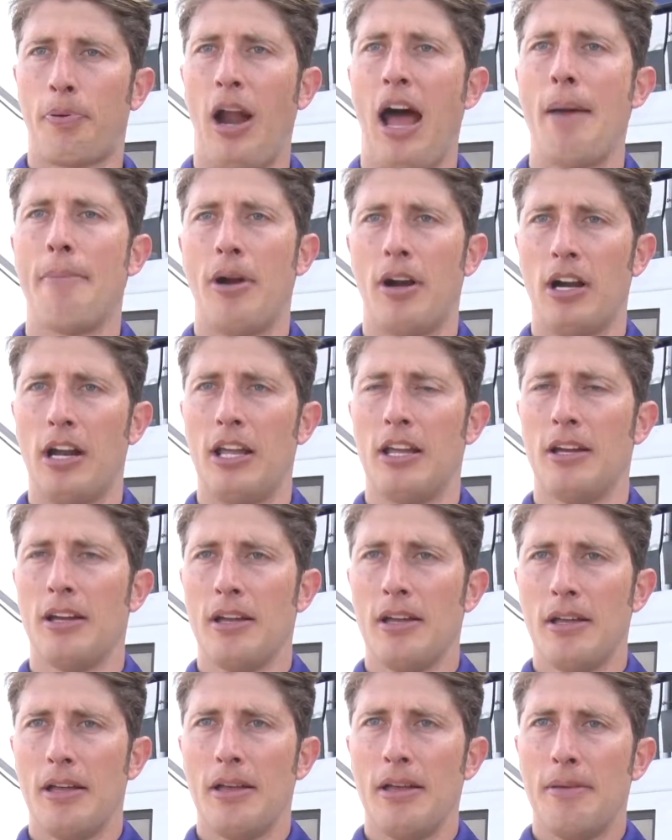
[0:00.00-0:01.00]
primary
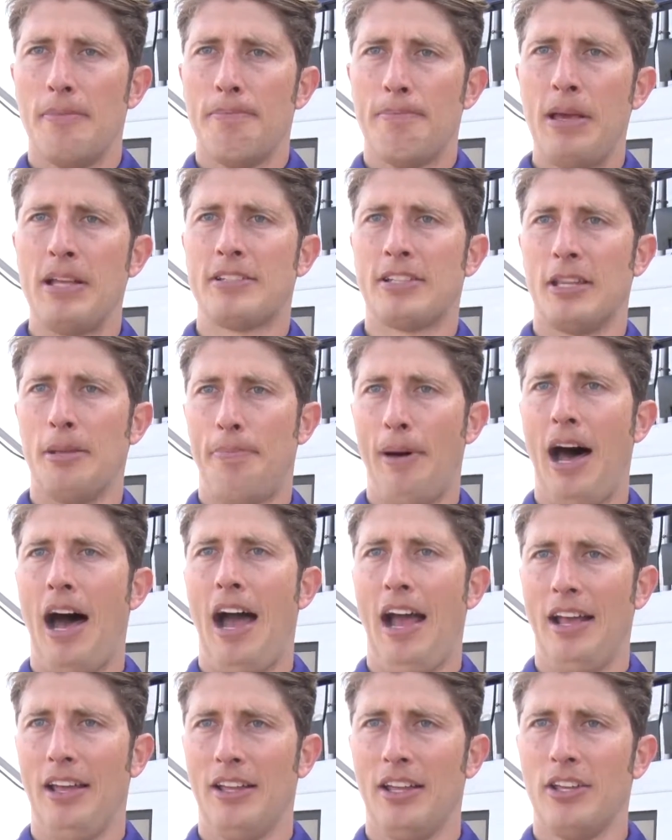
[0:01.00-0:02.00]
piece of the
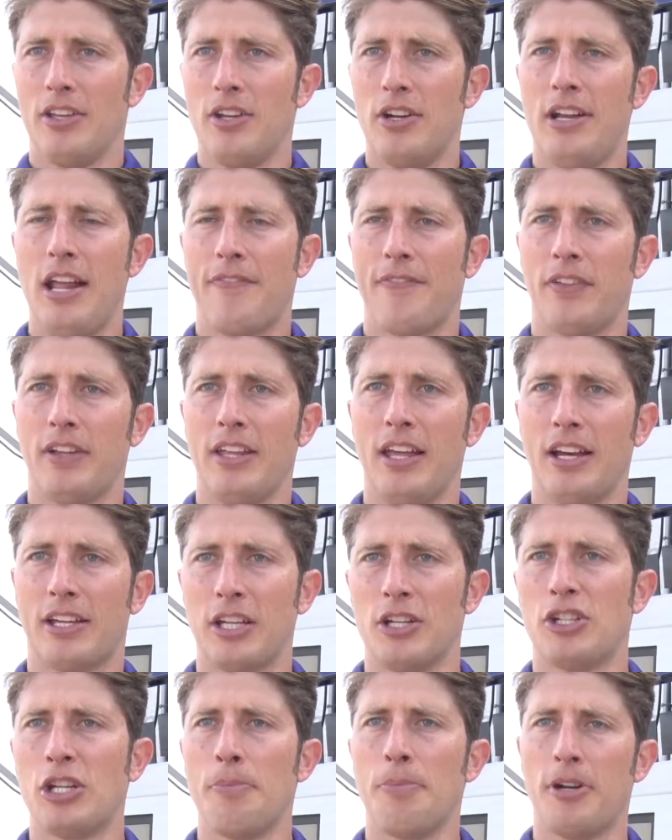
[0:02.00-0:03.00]
pie. You're definitely a
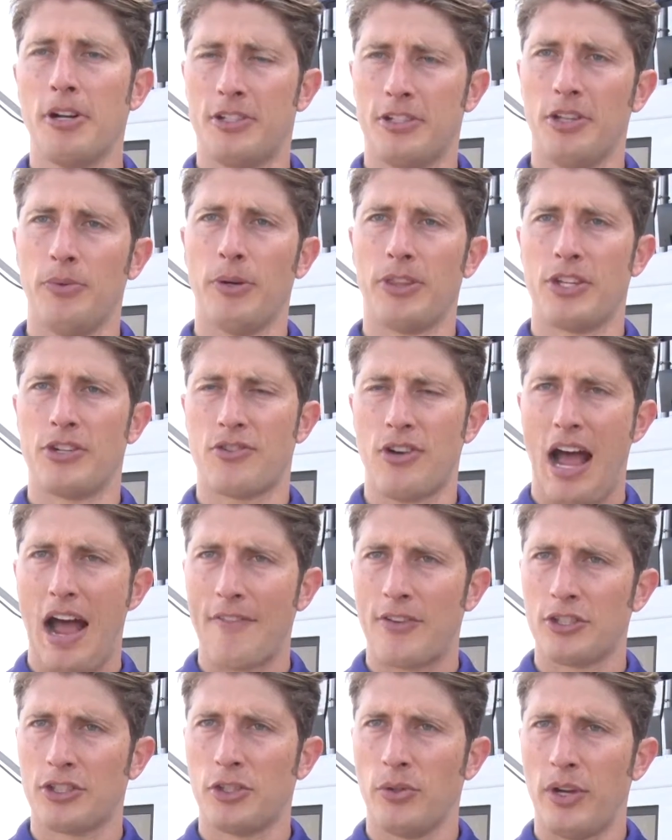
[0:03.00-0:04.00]
contributor to what the
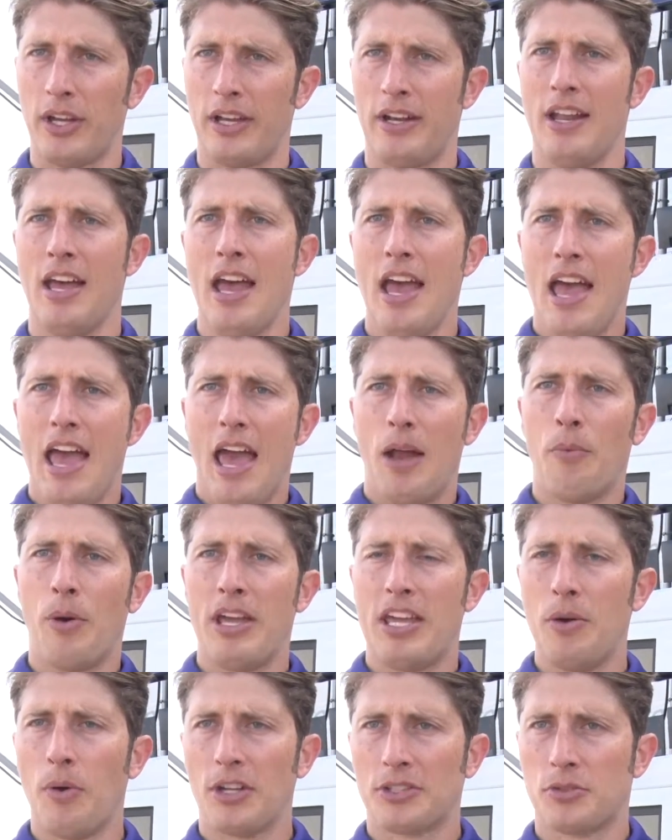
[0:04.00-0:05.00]
driver's doing and, and what
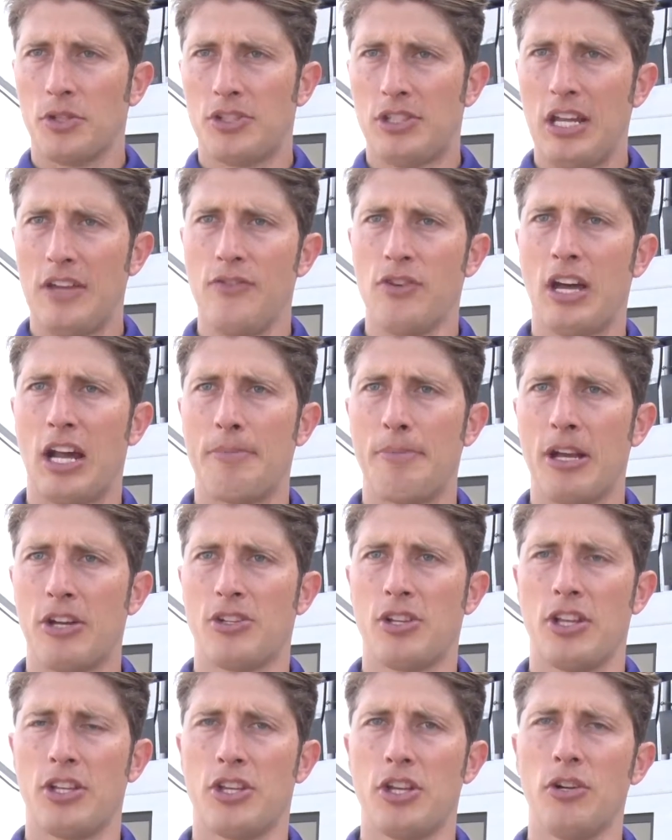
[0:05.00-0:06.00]
he wants to achieve. And you got to make
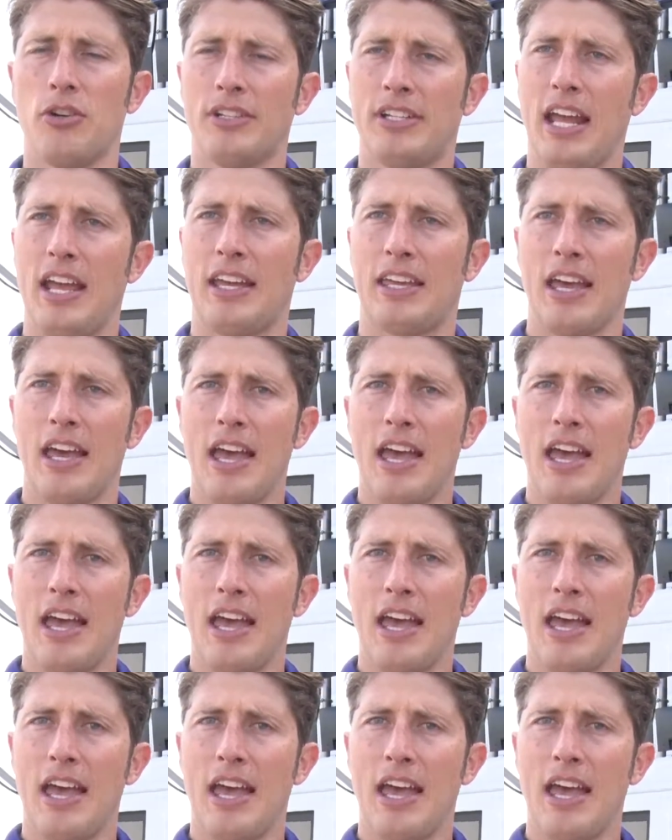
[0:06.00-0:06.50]
sure that you don't take